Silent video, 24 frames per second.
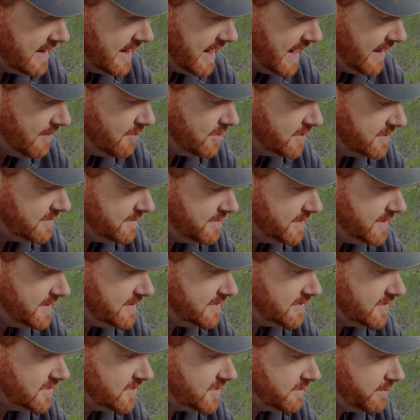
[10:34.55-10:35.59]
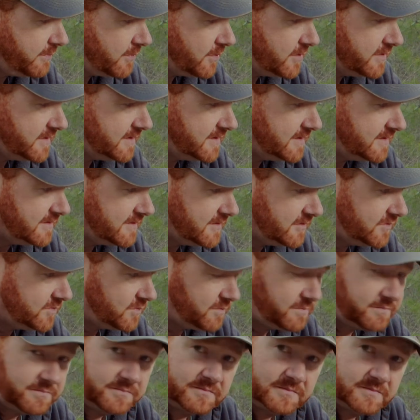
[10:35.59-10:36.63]
I wouldn't be disappointed in this,
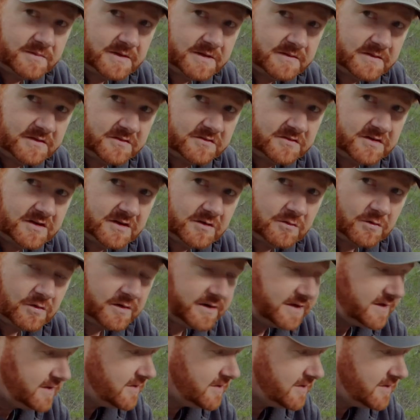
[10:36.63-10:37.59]
in this decoy